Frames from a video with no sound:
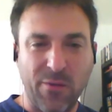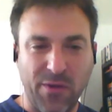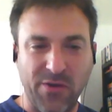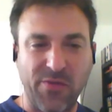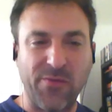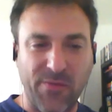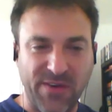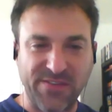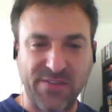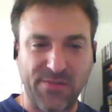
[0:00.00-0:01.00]
one of the
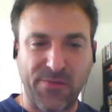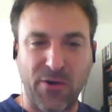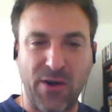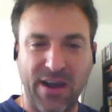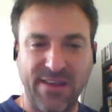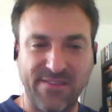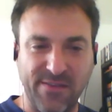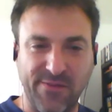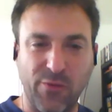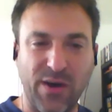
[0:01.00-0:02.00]
first on the front lines
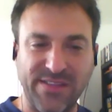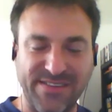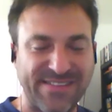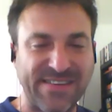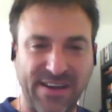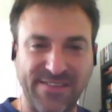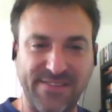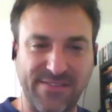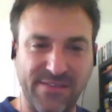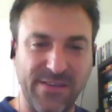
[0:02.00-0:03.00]
of water
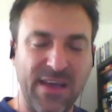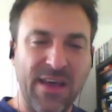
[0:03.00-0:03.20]
scarcity.